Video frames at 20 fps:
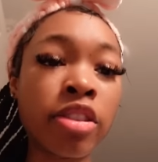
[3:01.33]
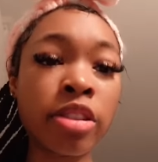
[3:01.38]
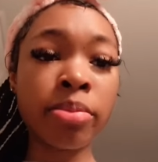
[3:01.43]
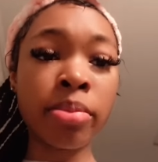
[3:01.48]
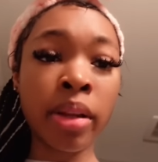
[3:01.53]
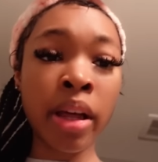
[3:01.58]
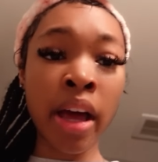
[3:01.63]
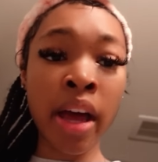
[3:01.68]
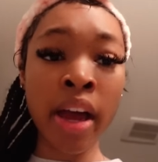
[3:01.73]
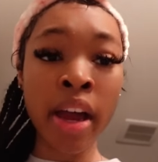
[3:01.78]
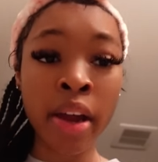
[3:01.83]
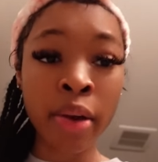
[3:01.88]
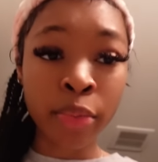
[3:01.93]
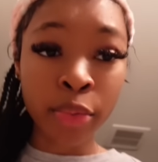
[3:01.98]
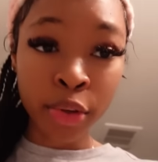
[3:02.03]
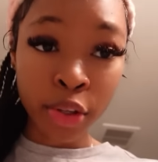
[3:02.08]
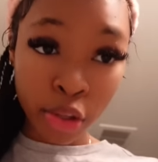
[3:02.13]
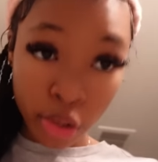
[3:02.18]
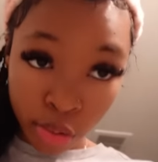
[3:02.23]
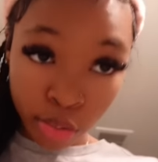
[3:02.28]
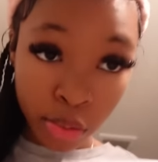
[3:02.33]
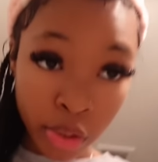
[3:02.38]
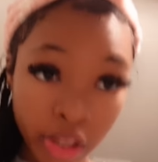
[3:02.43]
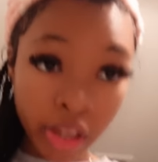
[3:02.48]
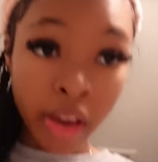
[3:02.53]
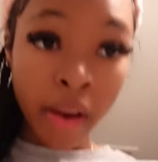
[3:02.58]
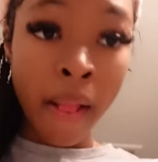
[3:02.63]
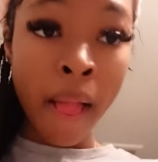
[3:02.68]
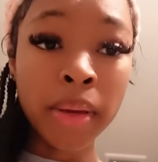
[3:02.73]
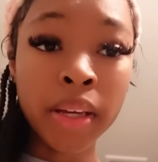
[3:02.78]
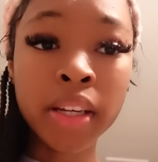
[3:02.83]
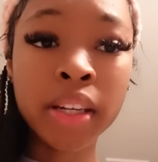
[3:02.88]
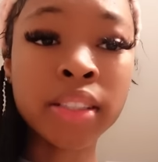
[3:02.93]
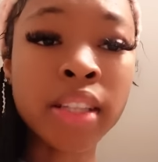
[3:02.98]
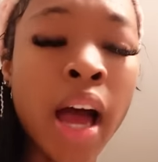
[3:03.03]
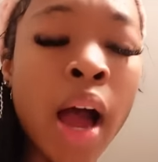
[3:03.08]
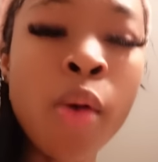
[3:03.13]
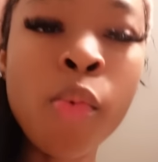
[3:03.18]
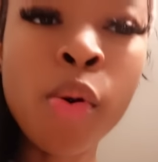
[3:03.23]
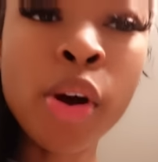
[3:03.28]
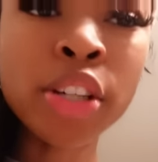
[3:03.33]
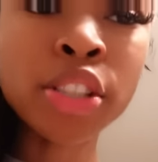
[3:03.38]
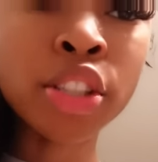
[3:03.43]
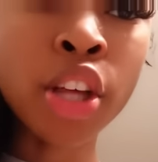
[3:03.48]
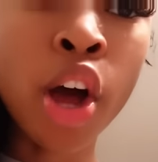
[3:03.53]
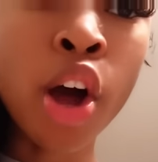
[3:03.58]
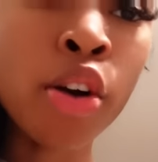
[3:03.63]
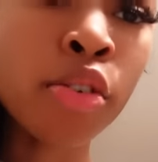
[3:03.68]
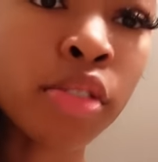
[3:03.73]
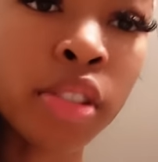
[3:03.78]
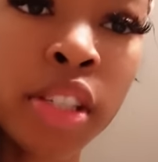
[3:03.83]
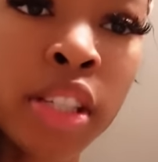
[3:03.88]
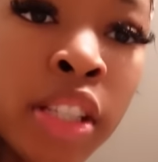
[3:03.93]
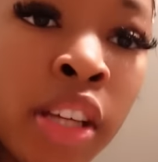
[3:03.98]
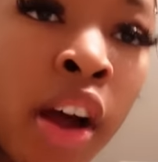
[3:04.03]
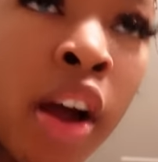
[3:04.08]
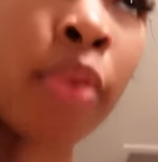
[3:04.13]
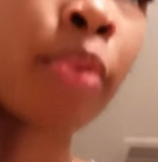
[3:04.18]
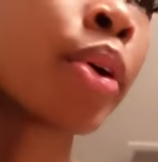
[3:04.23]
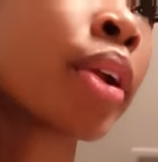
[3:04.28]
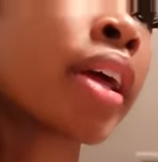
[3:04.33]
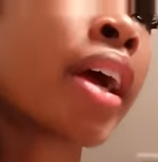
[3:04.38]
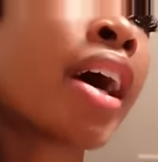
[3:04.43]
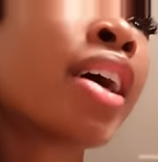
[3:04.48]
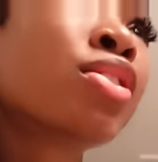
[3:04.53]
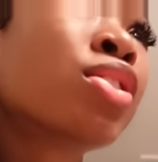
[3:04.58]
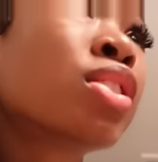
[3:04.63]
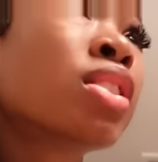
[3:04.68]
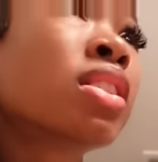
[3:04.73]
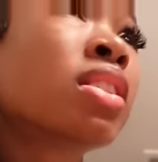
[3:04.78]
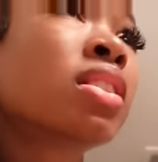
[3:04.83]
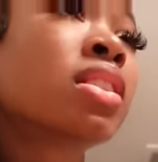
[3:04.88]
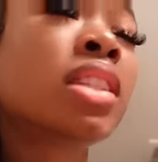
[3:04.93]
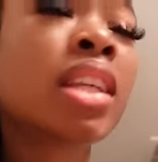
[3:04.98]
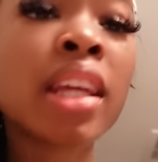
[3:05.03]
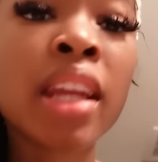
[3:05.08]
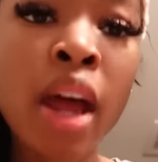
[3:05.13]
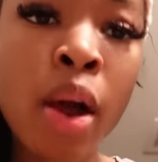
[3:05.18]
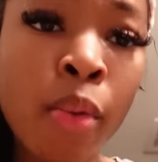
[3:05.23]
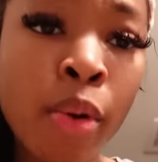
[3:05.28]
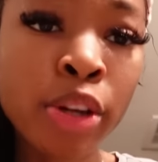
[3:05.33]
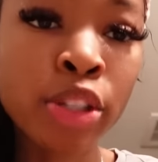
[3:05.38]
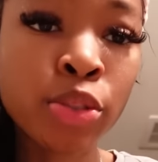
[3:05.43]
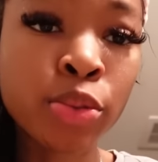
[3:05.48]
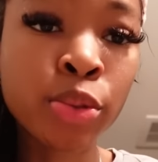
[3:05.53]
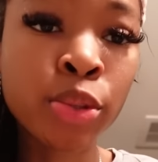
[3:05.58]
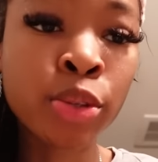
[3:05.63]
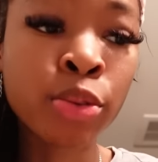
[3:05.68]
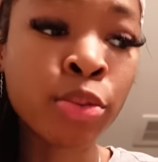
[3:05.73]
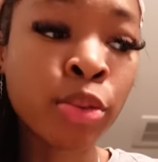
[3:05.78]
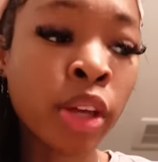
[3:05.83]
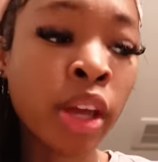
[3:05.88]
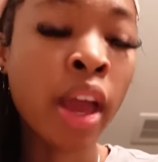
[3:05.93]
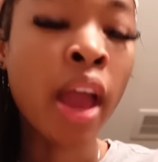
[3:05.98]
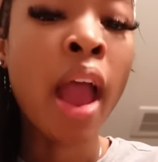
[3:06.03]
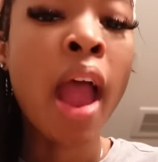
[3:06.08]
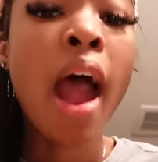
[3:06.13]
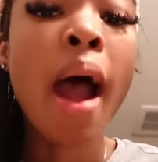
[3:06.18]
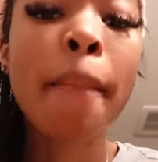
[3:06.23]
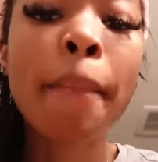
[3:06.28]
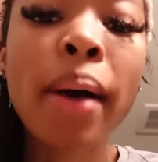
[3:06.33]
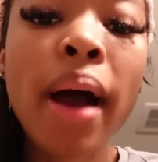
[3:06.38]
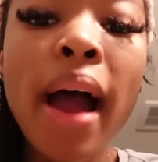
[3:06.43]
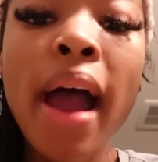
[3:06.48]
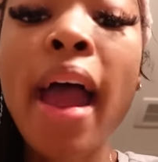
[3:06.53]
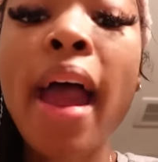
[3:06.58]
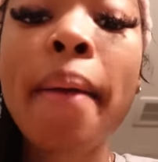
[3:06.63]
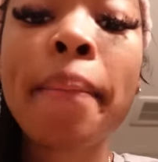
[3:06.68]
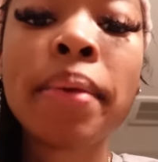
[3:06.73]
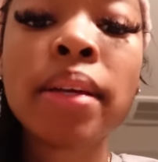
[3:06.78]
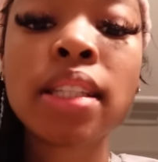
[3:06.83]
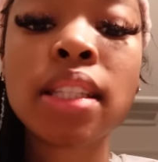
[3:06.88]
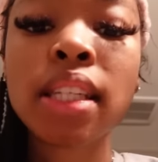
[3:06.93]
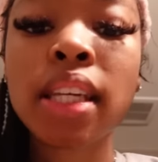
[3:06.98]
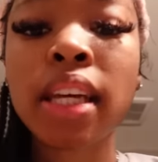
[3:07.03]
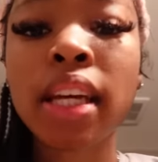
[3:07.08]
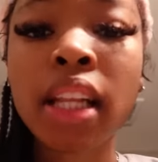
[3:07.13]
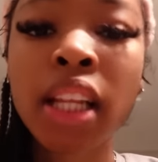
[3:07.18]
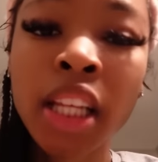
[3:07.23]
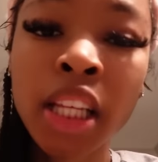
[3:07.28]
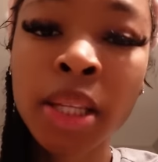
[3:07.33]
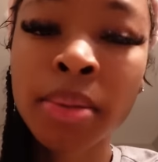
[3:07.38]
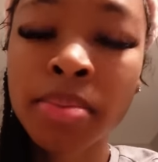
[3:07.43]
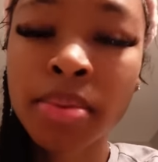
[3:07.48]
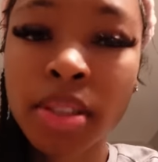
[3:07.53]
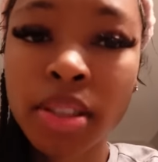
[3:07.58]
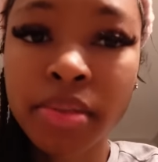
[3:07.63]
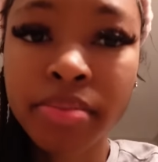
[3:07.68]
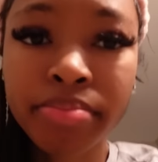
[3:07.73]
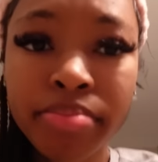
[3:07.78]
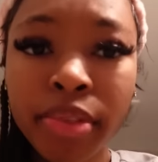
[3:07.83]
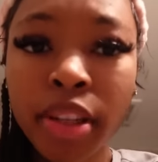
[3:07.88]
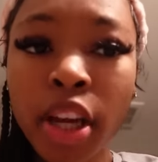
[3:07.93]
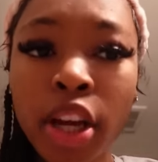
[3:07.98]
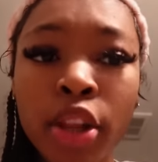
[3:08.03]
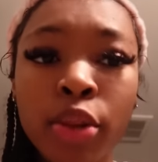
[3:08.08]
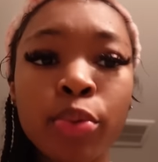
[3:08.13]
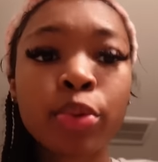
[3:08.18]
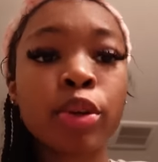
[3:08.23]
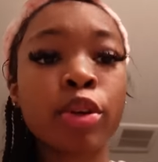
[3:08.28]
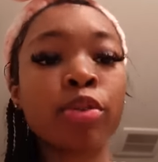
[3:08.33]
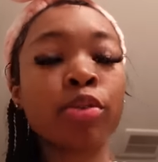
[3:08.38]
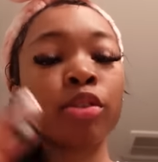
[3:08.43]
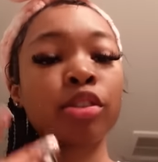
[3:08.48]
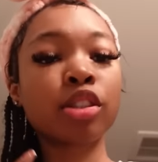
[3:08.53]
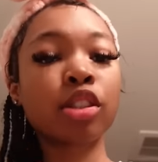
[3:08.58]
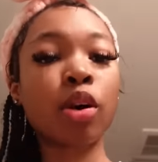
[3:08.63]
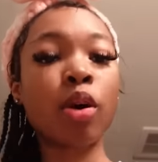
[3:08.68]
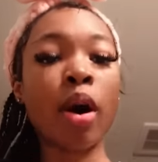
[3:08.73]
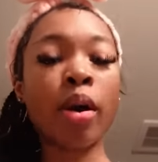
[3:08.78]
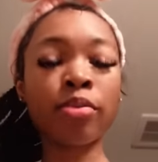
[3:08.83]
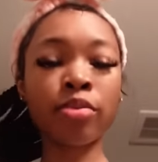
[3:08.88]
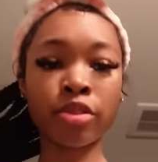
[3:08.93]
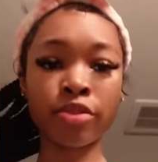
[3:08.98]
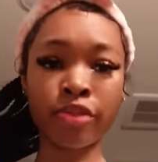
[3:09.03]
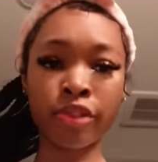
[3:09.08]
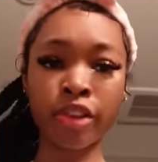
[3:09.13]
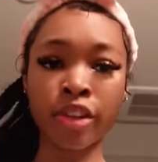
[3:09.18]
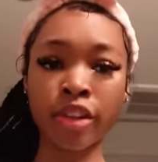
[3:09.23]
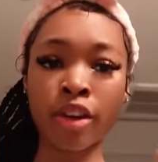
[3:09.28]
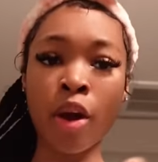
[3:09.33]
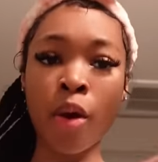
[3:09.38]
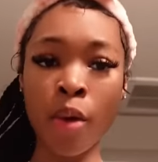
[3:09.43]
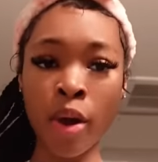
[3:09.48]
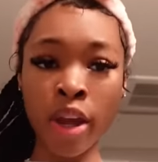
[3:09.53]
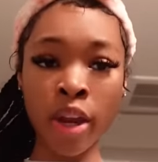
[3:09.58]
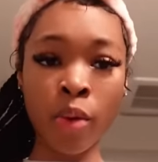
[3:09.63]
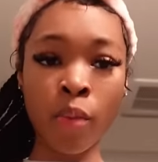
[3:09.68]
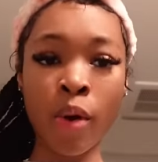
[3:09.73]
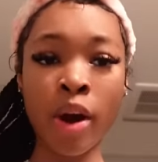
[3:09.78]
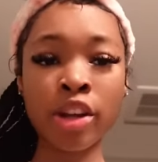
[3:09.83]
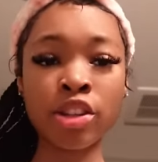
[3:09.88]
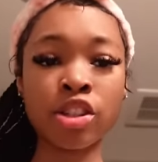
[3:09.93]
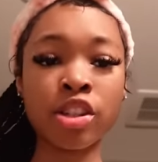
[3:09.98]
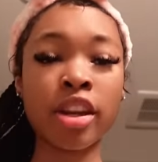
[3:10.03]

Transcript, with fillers: is Blind Reunion because I watched the whole season already. I just did not watch the reunion, but I have been seeing clips of the reunion, so I'm just gonna go ahead and watch